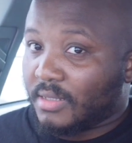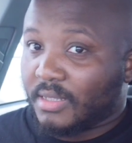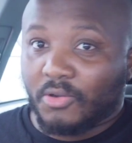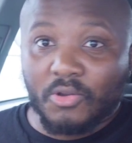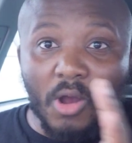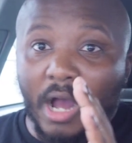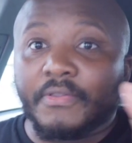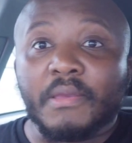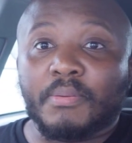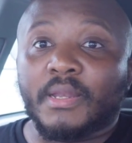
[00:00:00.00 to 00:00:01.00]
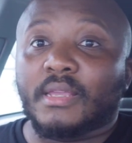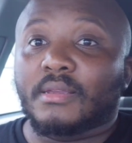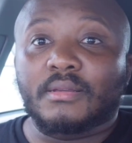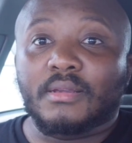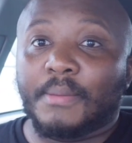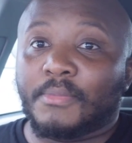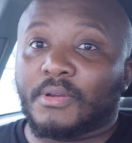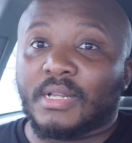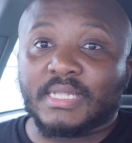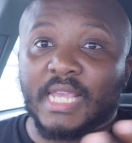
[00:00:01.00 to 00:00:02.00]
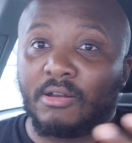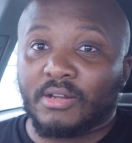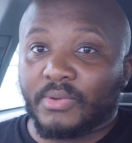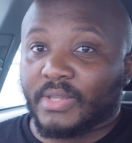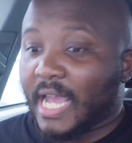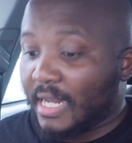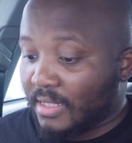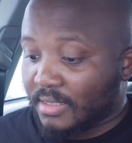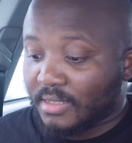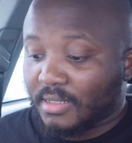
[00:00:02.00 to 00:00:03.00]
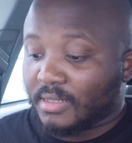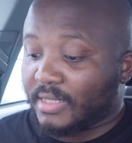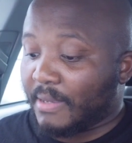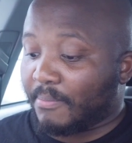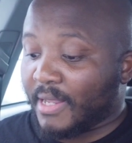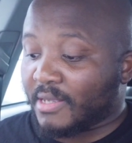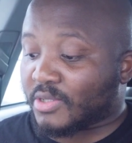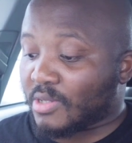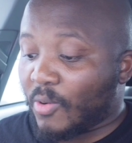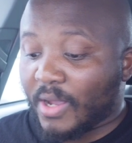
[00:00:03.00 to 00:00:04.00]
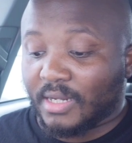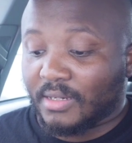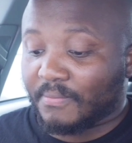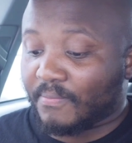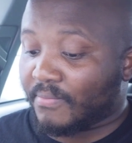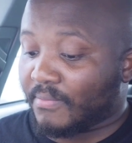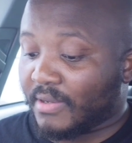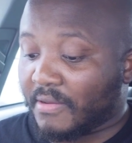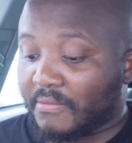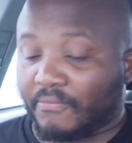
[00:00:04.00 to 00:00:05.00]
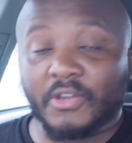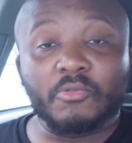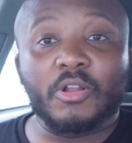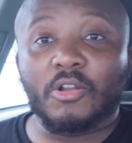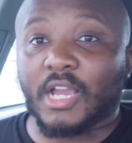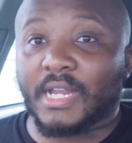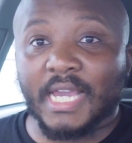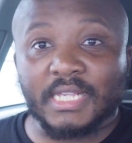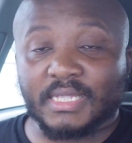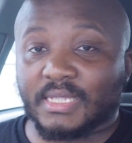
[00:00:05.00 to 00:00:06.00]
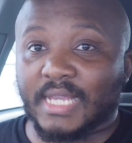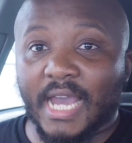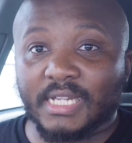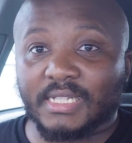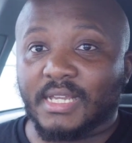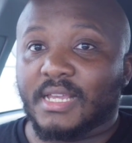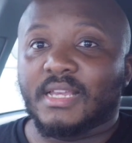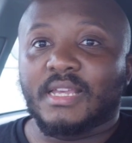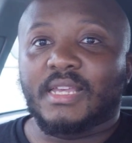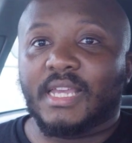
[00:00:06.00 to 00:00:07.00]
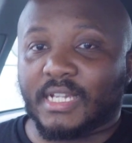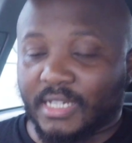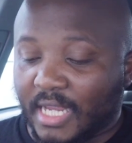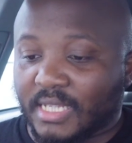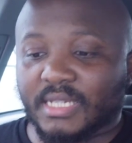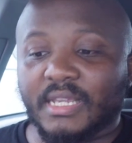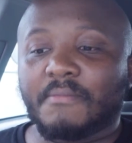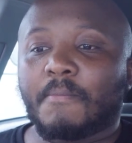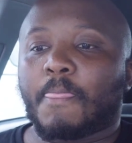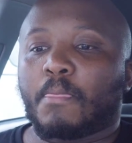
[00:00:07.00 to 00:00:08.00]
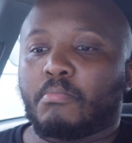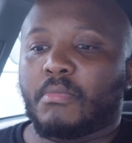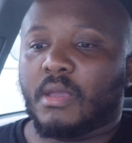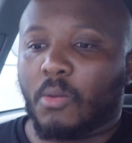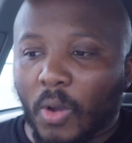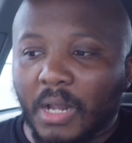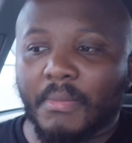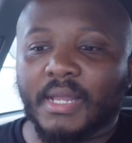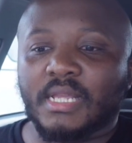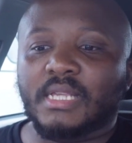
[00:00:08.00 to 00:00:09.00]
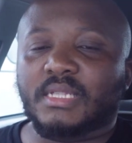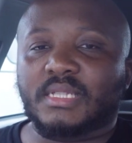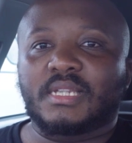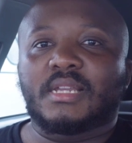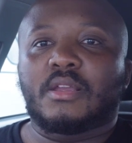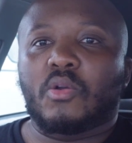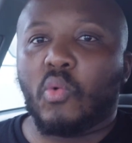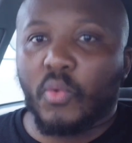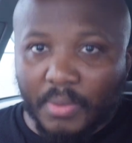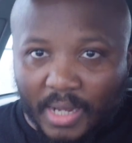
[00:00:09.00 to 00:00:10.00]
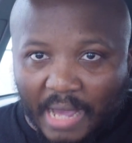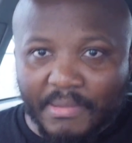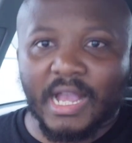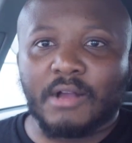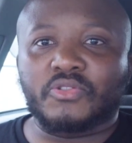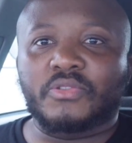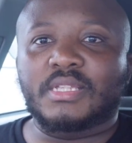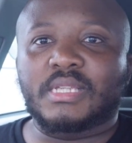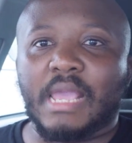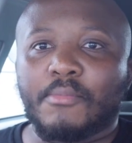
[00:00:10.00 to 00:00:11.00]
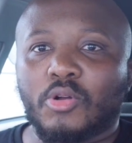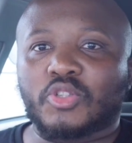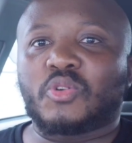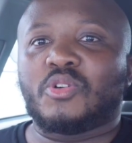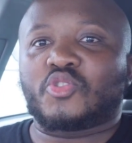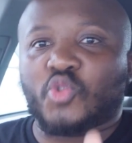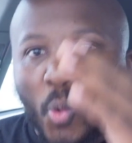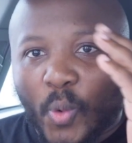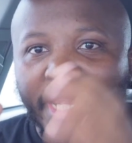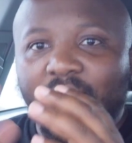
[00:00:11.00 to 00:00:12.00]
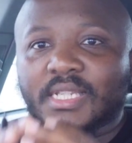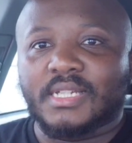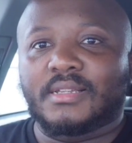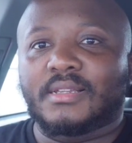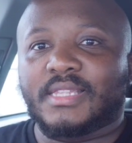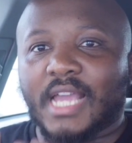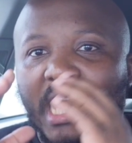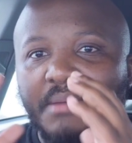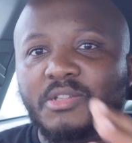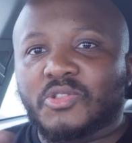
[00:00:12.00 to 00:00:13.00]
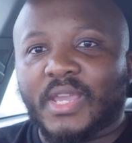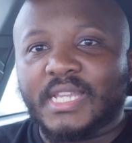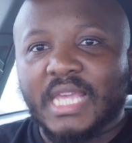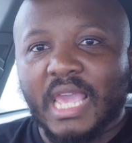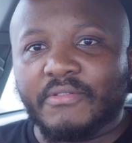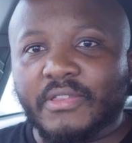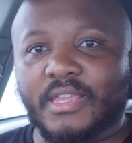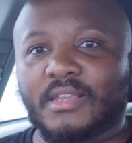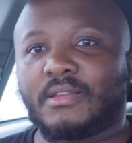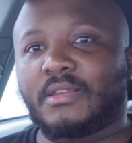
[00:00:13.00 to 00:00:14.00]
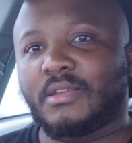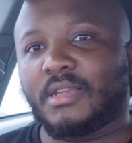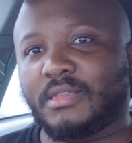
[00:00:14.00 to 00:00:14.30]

You know how they play. I'm not gonna say a lot about Ireland. They play so well. A very well organized side, a great team, well managed, who will be coming out to this game also to win it. They are coming to get everything in